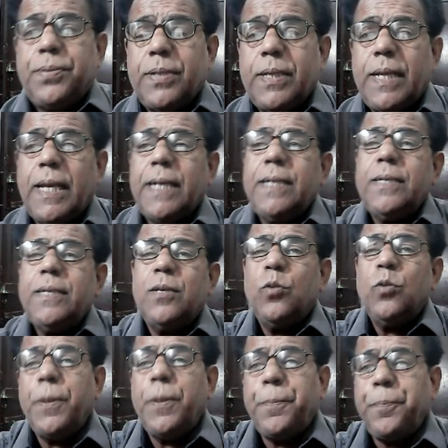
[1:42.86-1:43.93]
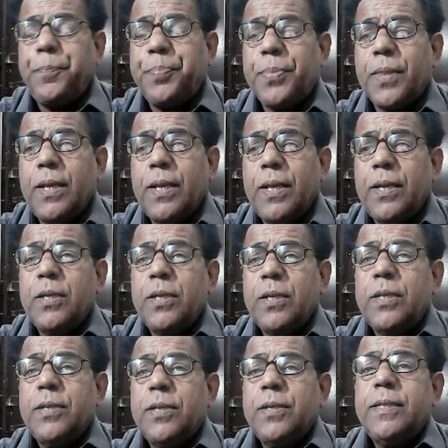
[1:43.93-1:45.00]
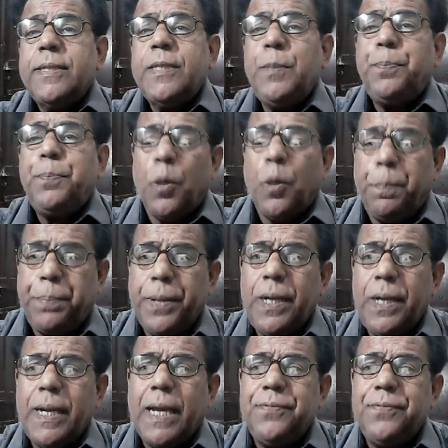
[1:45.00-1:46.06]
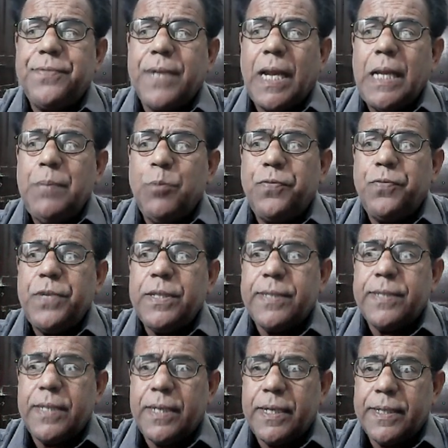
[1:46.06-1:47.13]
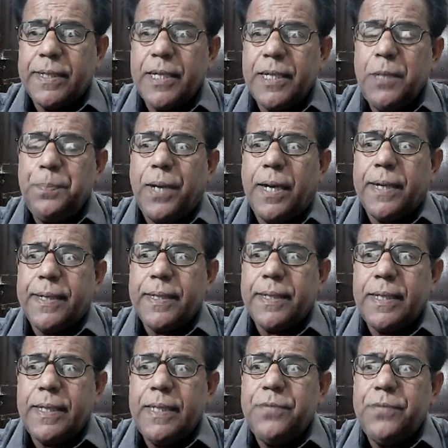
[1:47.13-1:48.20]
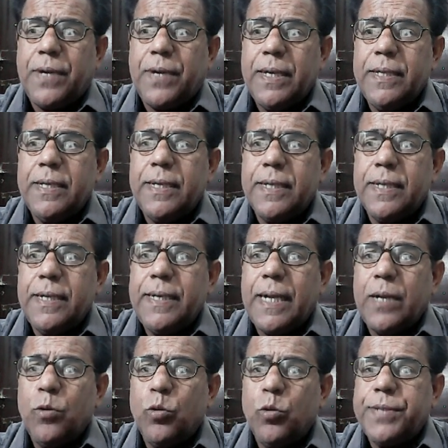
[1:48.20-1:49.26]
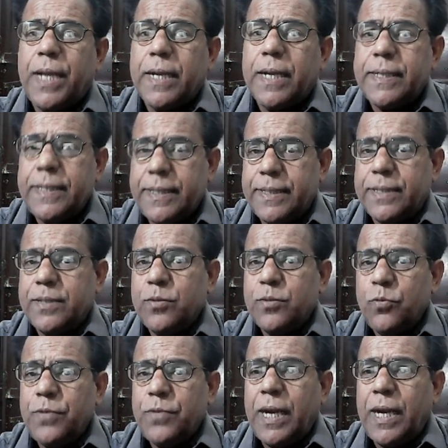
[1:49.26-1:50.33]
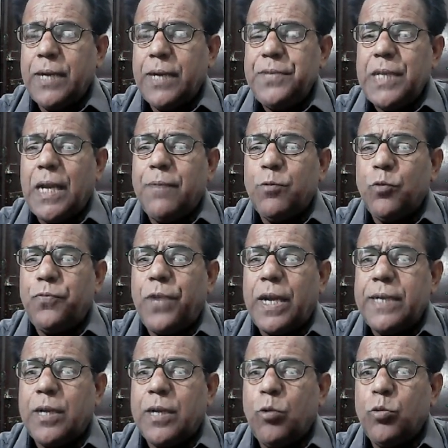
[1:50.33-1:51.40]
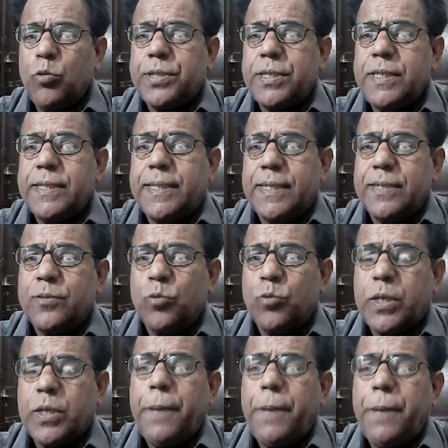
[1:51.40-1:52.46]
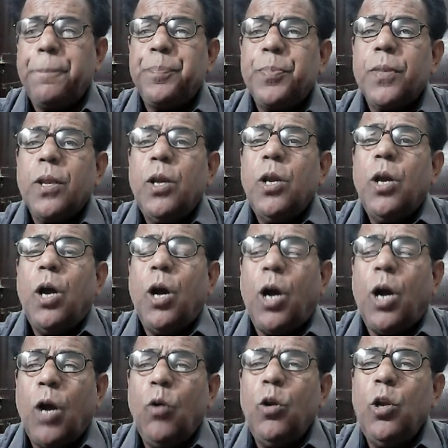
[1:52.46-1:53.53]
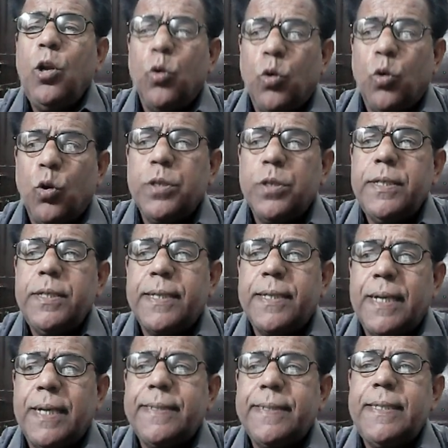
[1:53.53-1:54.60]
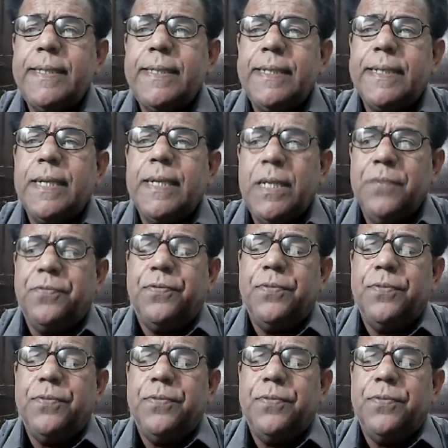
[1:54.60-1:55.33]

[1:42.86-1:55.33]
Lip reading: Anyhow, the proper lifetime of a certain particle is 100 nanosecond, and we have to find out three things. Okay, how long does it live